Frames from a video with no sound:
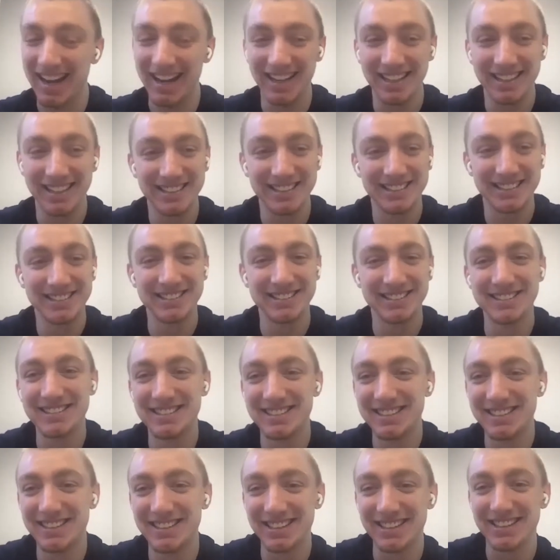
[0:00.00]
willing to step
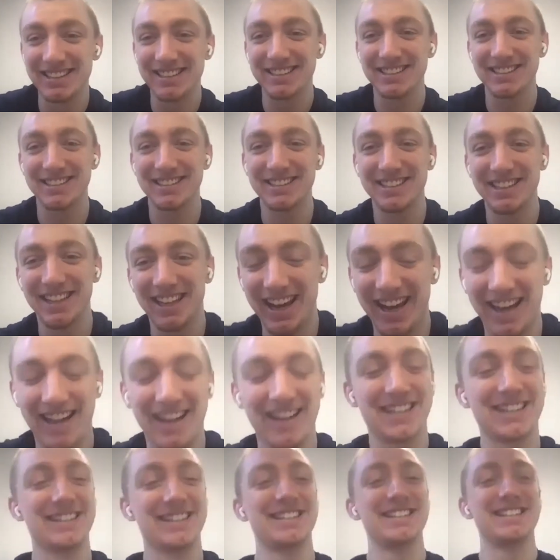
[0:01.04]
in. That's
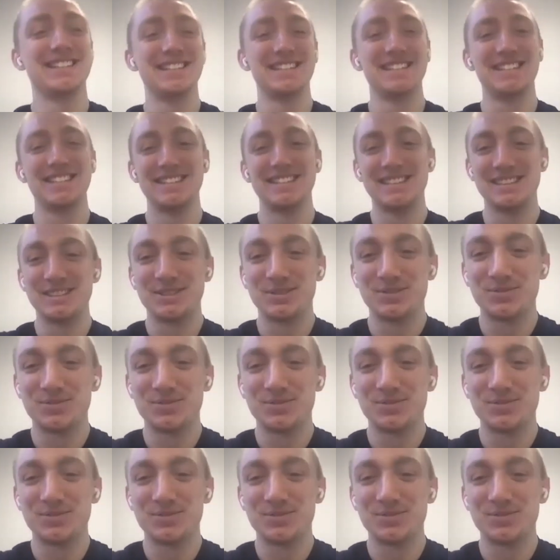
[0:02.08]
yeah. fantastic.